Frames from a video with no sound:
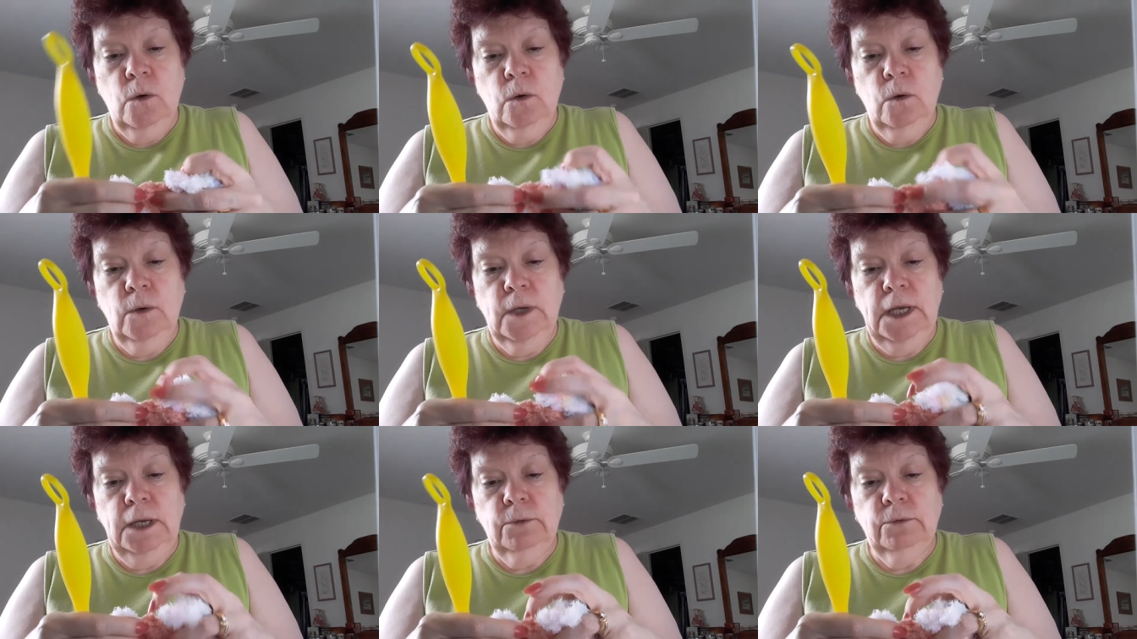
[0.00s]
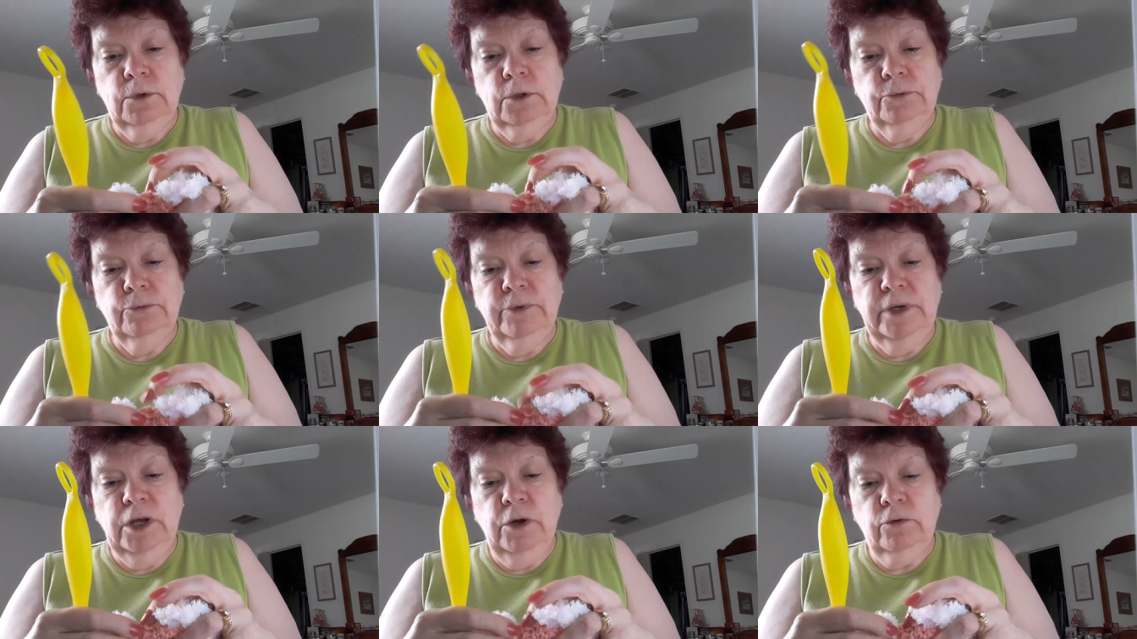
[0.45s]
Okay,
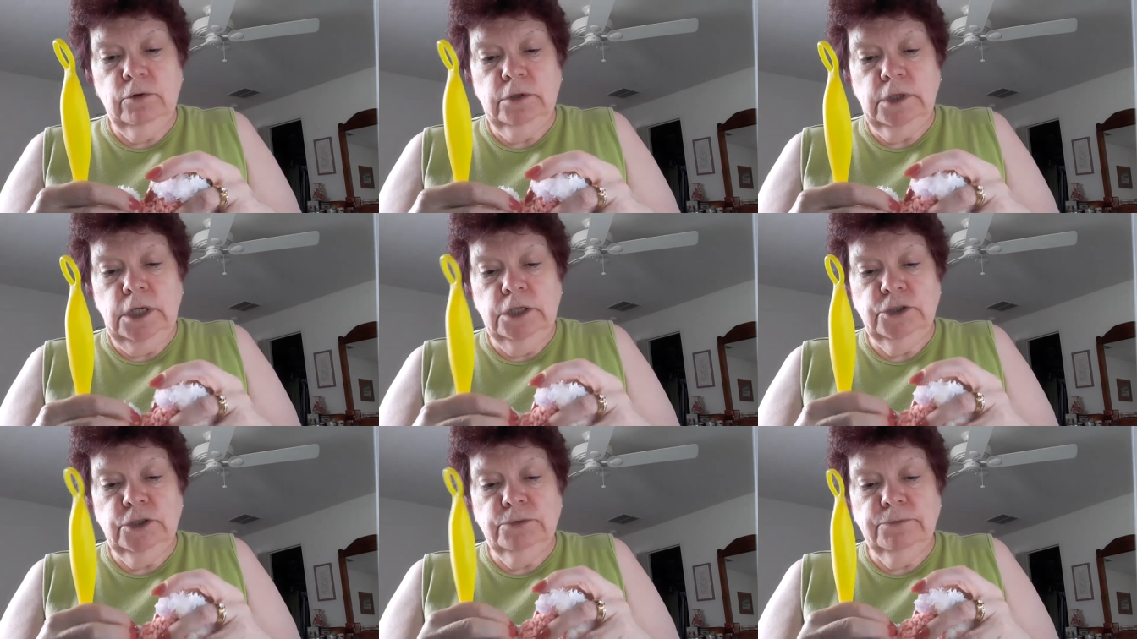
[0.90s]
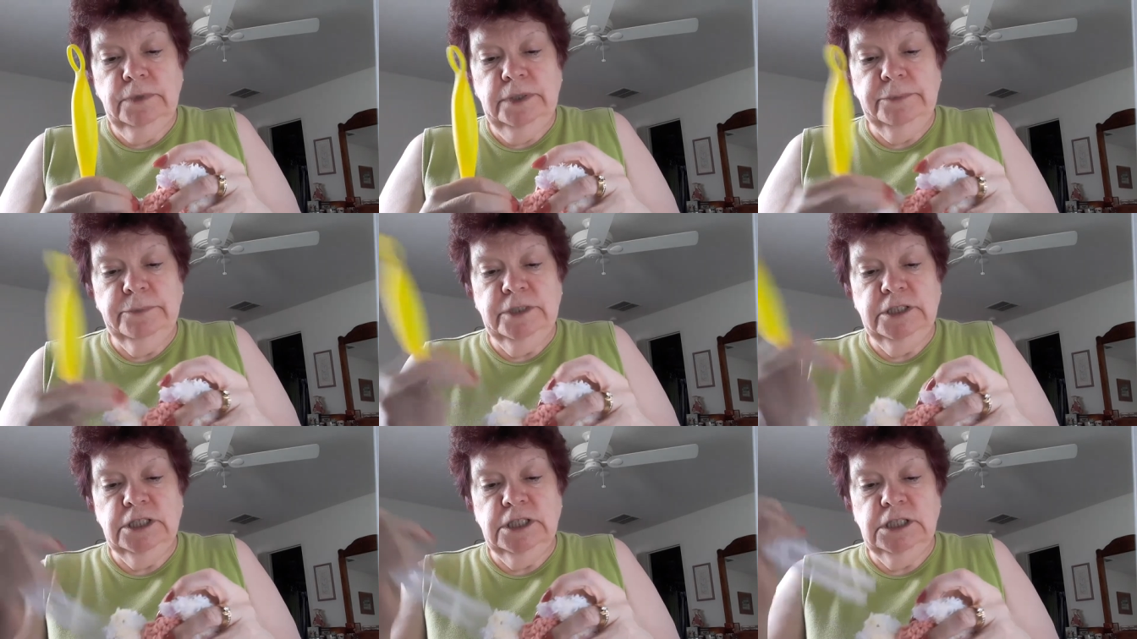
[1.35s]
where'd we go to lunch? We
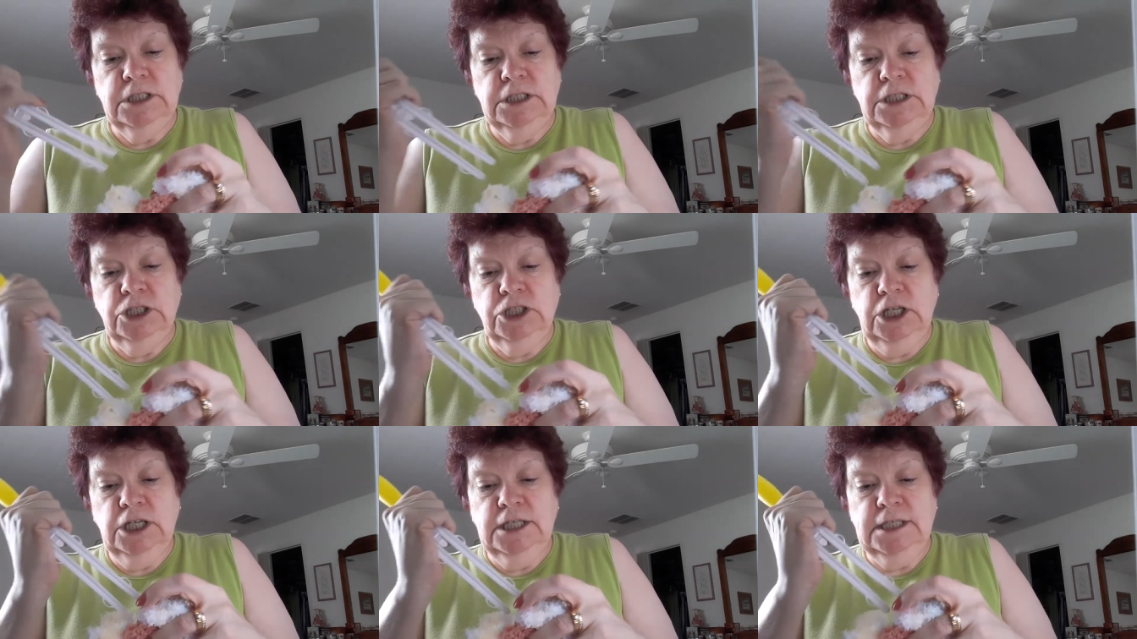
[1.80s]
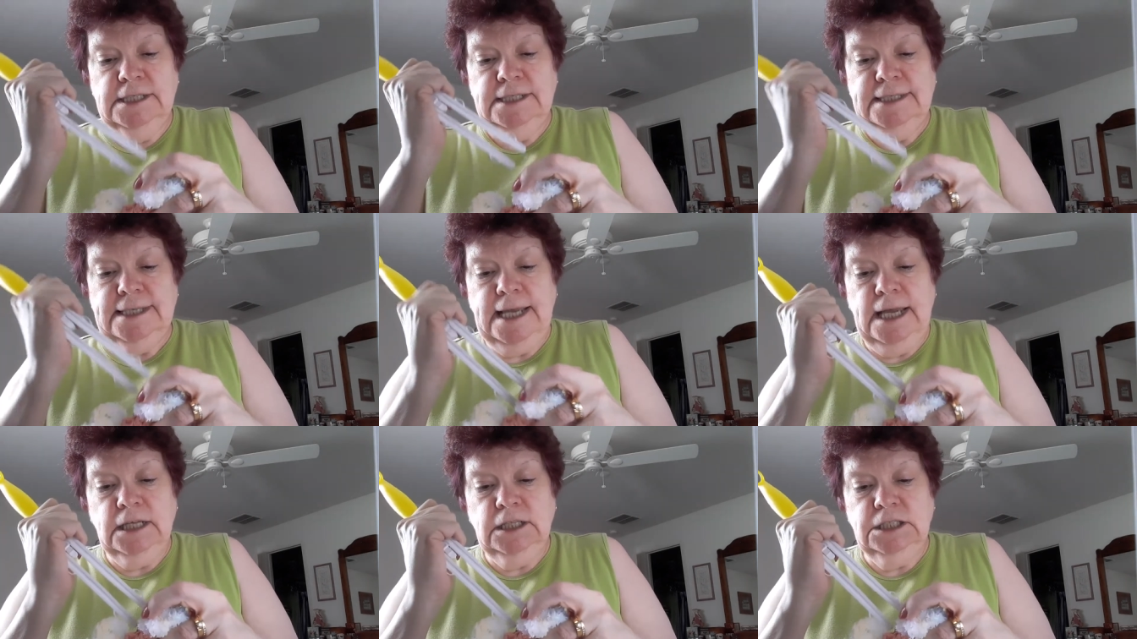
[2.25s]
went to the chicken
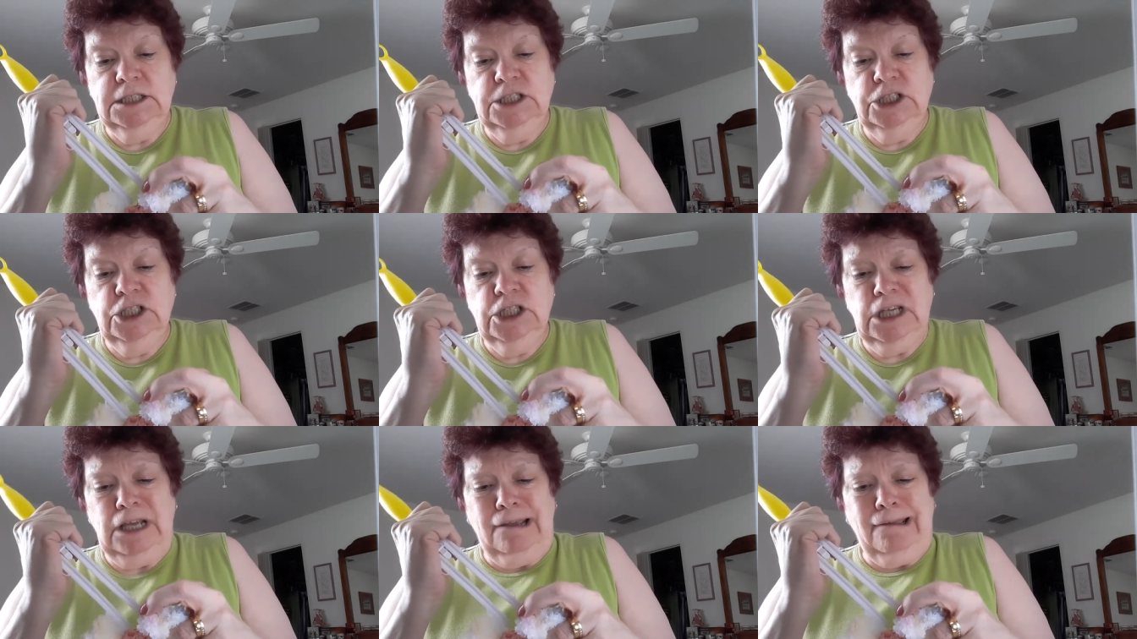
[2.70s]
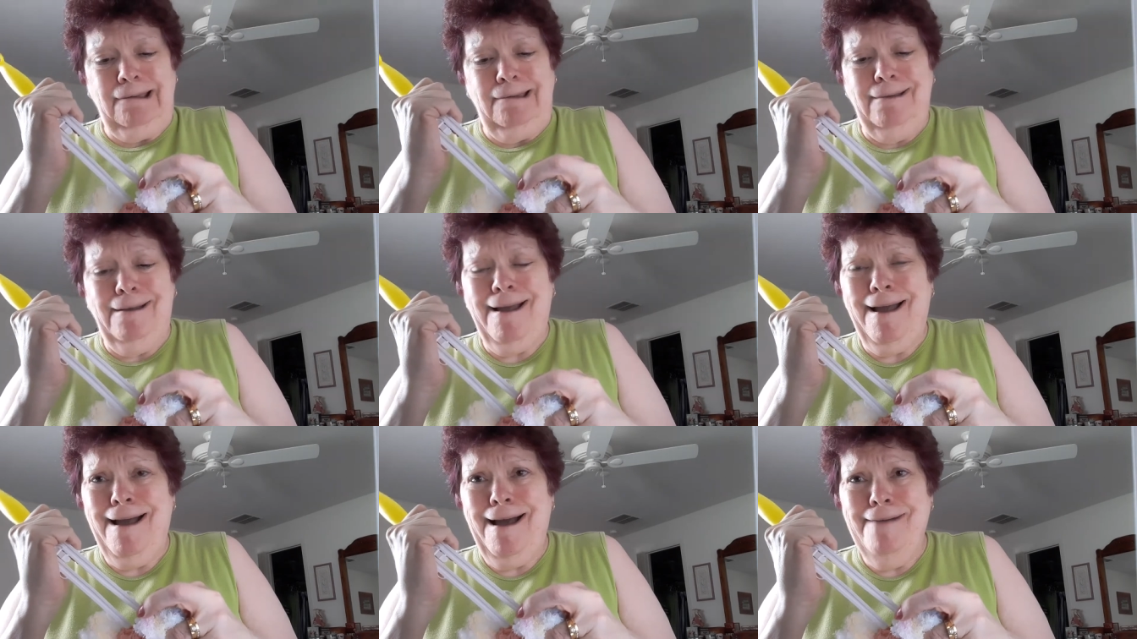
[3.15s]
salad chick.
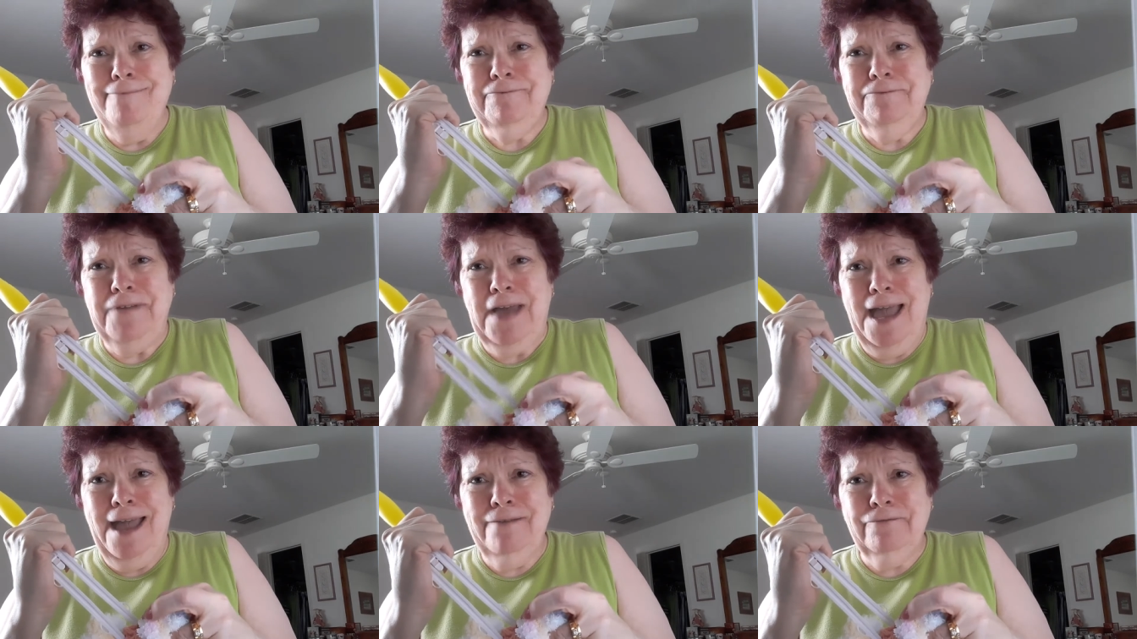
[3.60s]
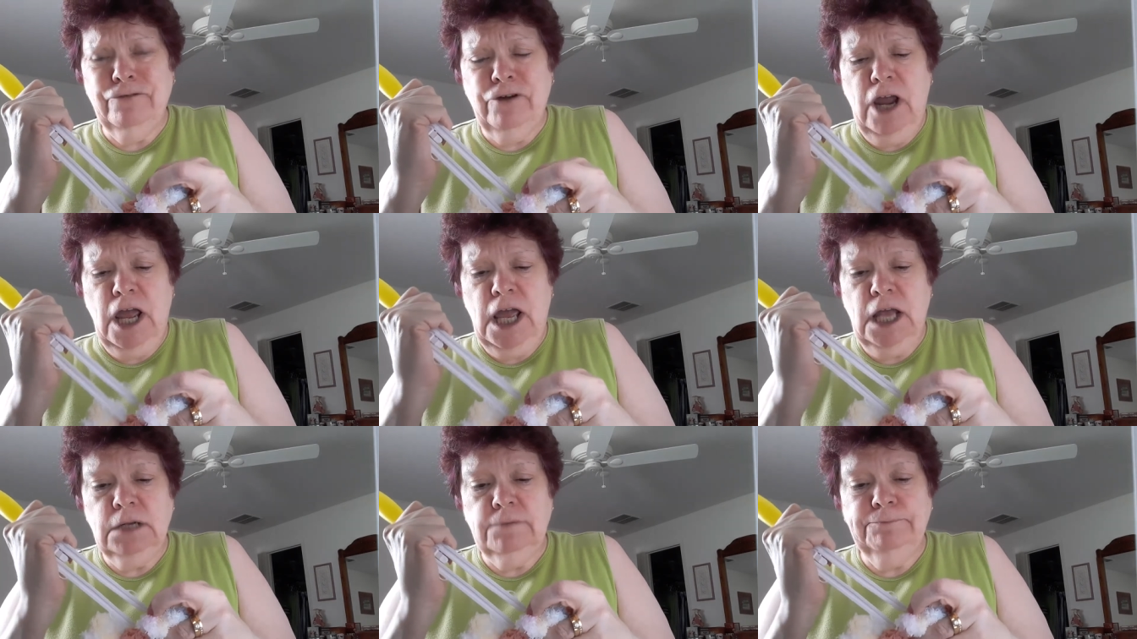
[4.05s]

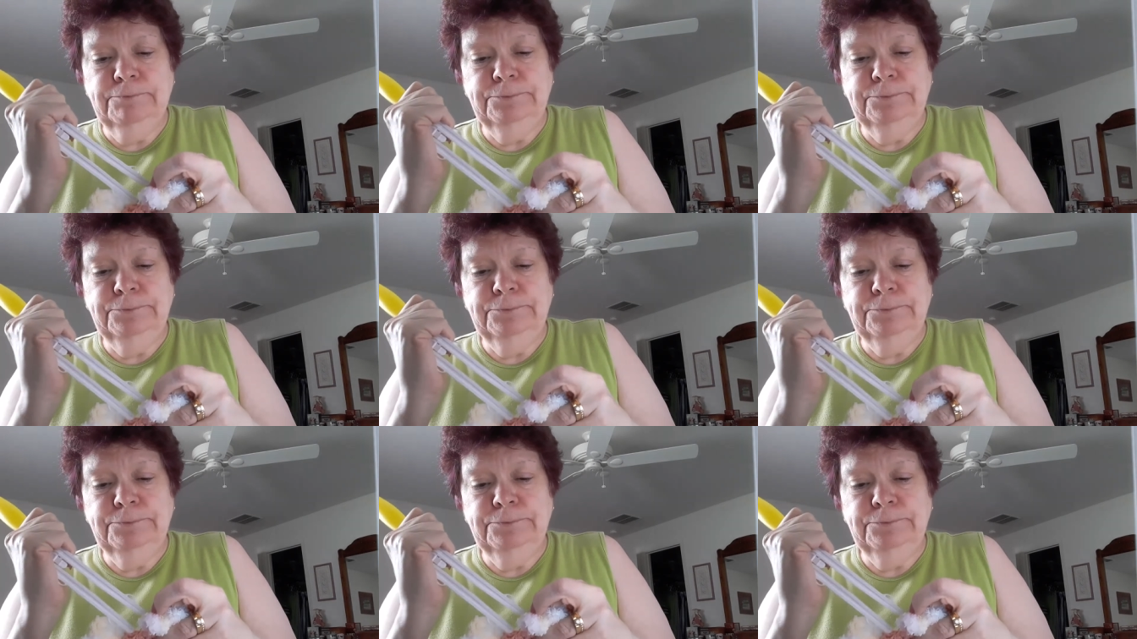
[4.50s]
Favorite!